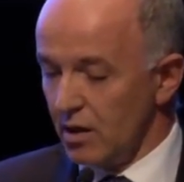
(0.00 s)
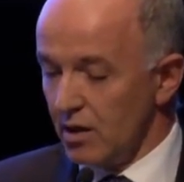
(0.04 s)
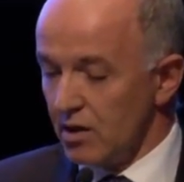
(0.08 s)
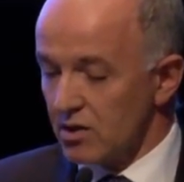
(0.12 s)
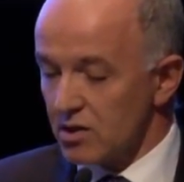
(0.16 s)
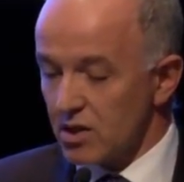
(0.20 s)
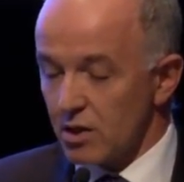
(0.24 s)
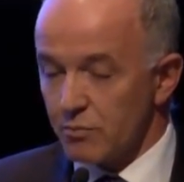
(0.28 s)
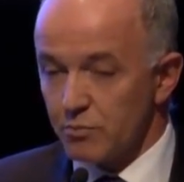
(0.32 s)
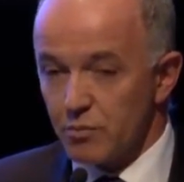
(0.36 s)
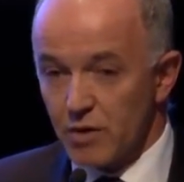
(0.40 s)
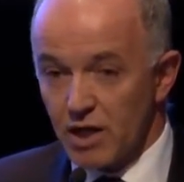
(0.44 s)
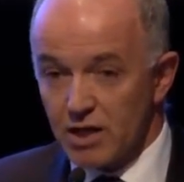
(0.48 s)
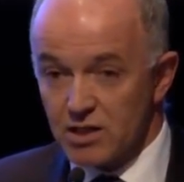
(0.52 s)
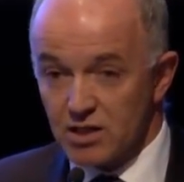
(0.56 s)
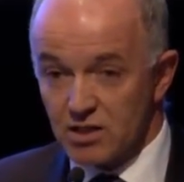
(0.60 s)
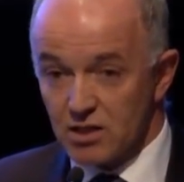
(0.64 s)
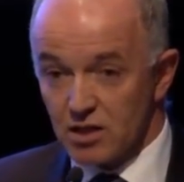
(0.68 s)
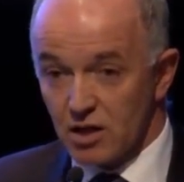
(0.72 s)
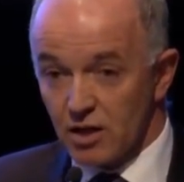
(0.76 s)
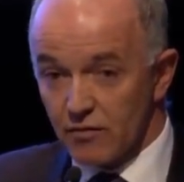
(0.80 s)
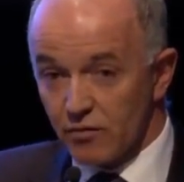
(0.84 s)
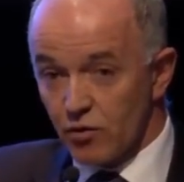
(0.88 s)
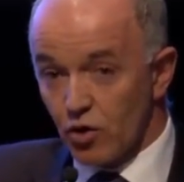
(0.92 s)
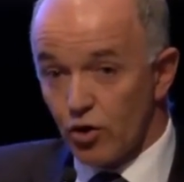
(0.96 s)
So as I
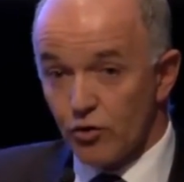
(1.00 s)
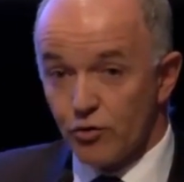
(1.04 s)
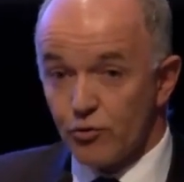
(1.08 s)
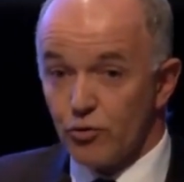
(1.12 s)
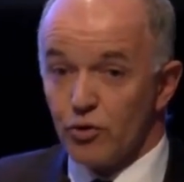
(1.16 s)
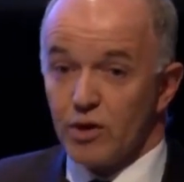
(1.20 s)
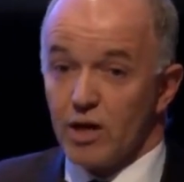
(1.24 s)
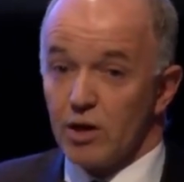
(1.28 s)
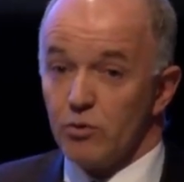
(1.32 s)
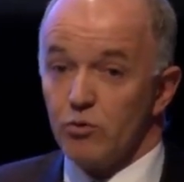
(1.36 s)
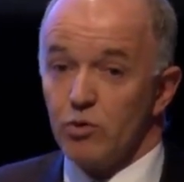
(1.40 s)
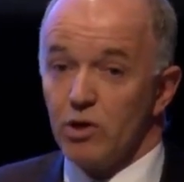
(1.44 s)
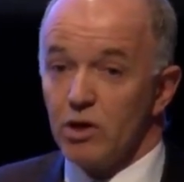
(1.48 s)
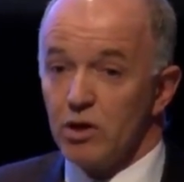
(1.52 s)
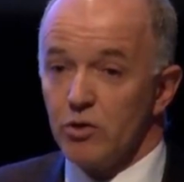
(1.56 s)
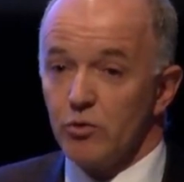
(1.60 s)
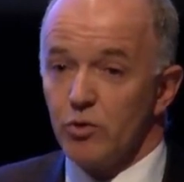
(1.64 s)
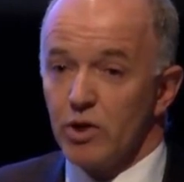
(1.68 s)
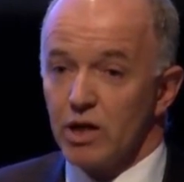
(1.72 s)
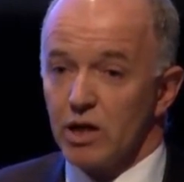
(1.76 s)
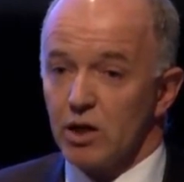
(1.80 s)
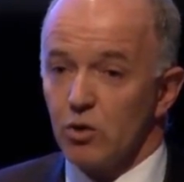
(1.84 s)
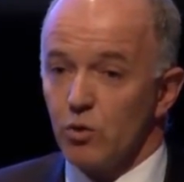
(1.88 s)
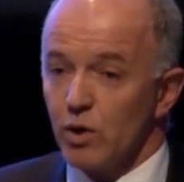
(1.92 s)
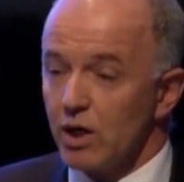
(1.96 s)
said, I've gone through that really,
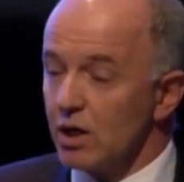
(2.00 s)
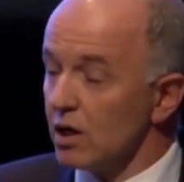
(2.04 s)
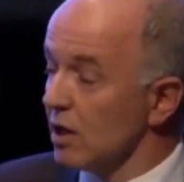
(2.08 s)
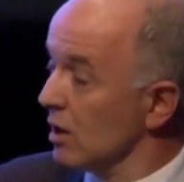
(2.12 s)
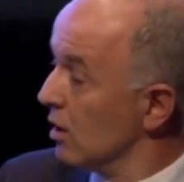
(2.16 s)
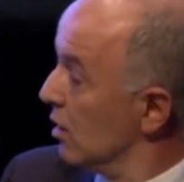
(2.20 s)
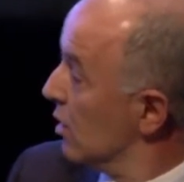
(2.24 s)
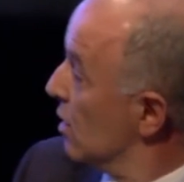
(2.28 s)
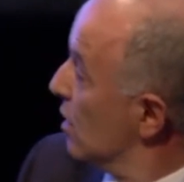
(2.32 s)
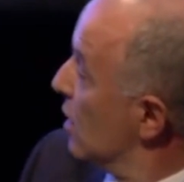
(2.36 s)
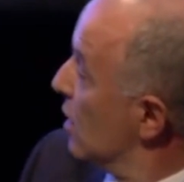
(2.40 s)
really quickly.